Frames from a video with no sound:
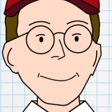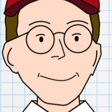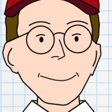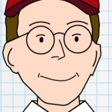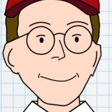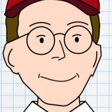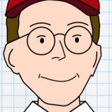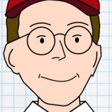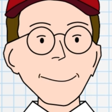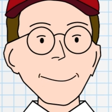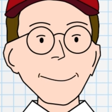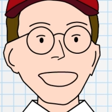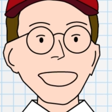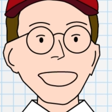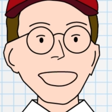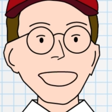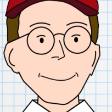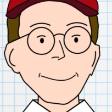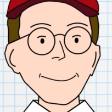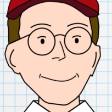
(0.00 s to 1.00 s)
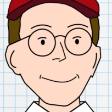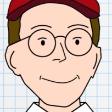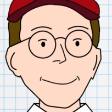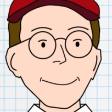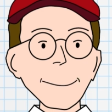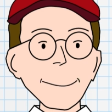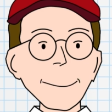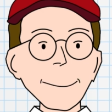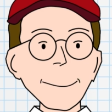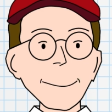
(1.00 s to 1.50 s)
It's just, it's not
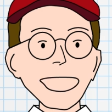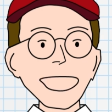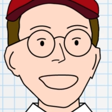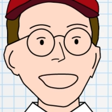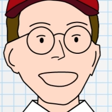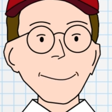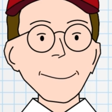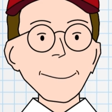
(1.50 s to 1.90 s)
explosive.